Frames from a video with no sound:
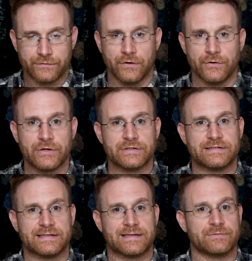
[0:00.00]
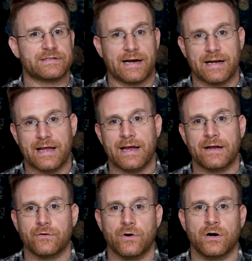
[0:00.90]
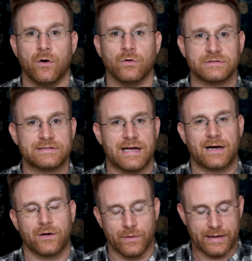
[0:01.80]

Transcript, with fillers: so you can seek them secondhand or old stock or